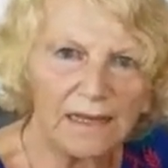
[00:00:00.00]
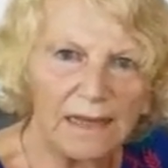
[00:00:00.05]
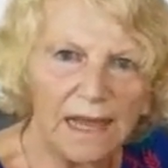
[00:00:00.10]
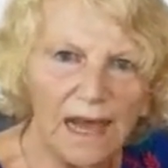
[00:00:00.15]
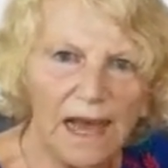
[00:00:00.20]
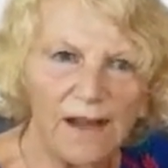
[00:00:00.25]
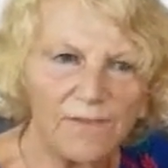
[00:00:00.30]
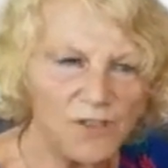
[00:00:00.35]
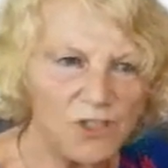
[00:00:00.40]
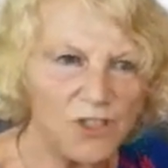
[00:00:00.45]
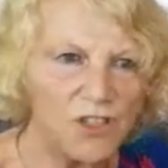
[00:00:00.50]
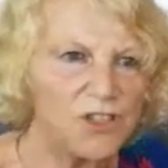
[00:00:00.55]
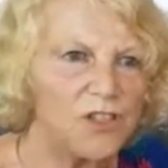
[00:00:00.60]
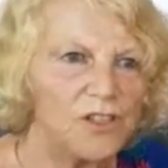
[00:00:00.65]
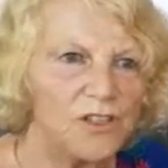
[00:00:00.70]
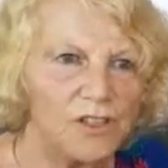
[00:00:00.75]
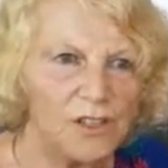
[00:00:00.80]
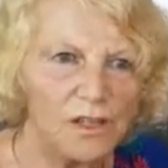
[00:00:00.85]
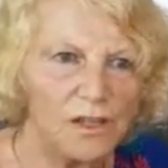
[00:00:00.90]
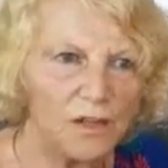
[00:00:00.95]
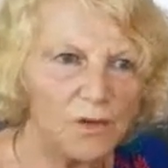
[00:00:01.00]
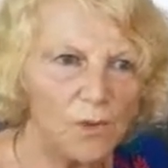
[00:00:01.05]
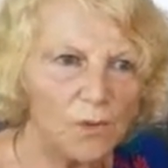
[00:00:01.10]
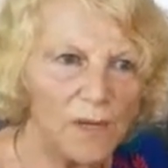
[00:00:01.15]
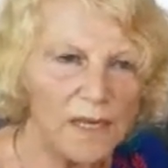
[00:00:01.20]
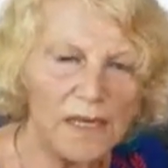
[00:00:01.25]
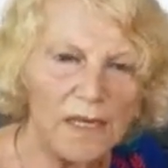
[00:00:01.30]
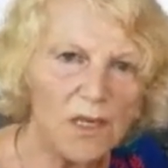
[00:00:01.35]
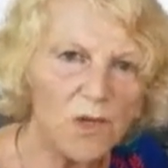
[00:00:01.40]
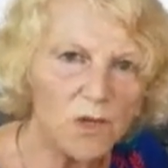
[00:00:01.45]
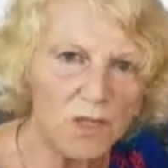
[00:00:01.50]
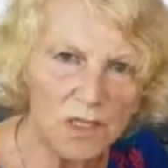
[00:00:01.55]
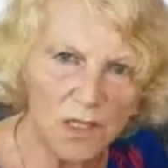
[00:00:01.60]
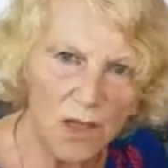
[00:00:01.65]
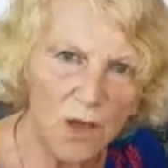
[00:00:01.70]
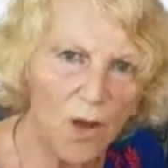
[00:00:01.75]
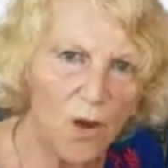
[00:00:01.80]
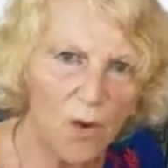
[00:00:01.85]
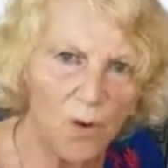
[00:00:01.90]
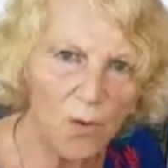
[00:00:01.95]
after a week or
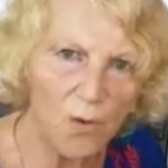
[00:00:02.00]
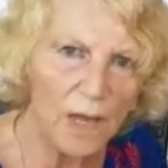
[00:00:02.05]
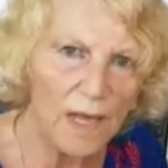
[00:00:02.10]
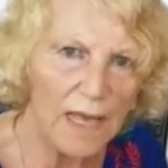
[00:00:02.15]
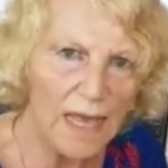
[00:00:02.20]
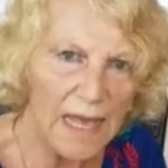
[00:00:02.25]
so,